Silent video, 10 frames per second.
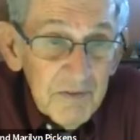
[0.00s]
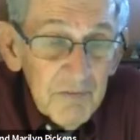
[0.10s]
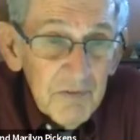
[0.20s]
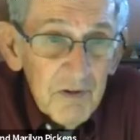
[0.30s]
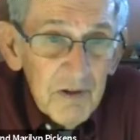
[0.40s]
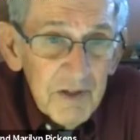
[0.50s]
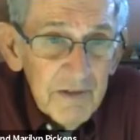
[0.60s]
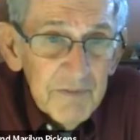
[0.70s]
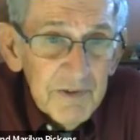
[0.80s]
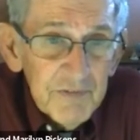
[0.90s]
for
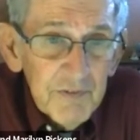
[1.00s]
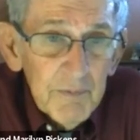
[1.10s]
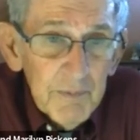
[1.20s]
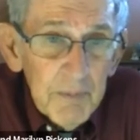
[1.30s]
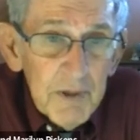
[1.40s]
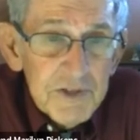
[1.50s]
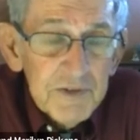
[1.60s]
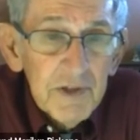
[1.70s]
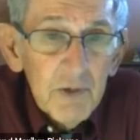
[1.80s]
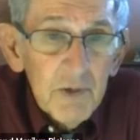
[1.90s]
forgiveness from the
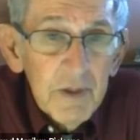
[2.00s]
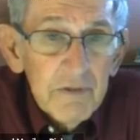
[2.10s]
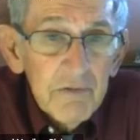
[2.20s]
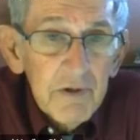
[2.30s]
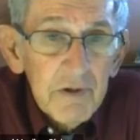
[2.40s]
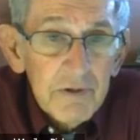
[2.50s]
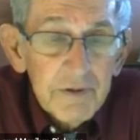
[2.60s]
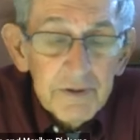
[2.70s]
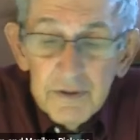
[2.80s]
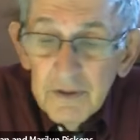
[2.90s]
person that we have
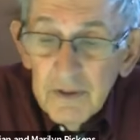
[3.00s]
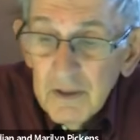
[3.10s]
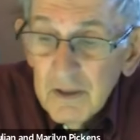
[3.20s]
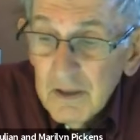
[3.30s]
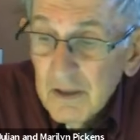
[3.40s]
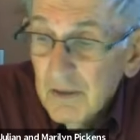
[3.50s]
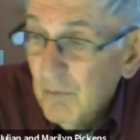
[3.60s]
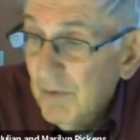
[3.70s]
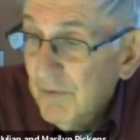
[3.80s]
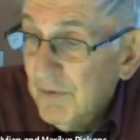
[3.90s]
hurt,
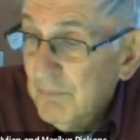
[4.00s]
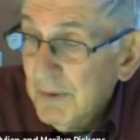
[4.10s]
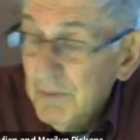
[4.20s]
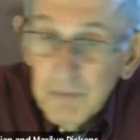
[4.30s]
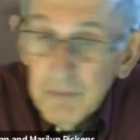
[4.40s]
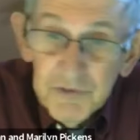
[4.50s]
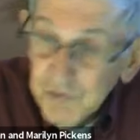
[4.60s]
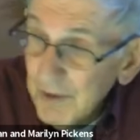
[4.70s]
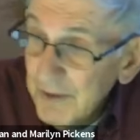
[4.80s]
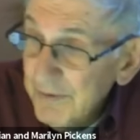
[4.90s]
whether it be with
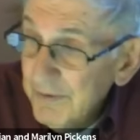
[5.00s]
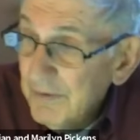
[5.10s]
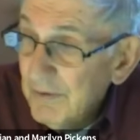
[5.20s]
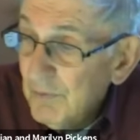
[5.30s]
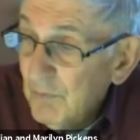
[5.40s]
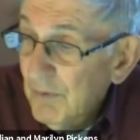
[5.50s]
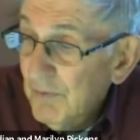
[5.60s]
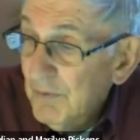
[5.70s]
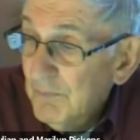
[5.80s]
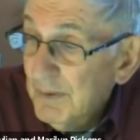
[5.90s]
slander or
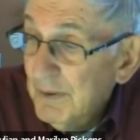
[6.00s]
whether it be